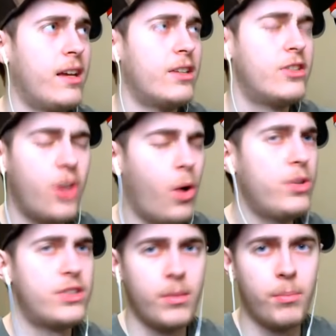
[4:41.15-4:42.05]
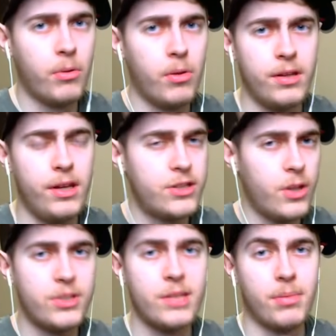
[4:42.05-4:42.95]
so simple. He's so
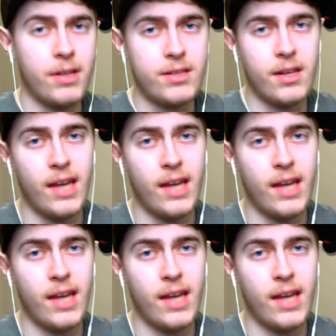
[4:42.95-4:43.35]
simplistic. Mm-hmm.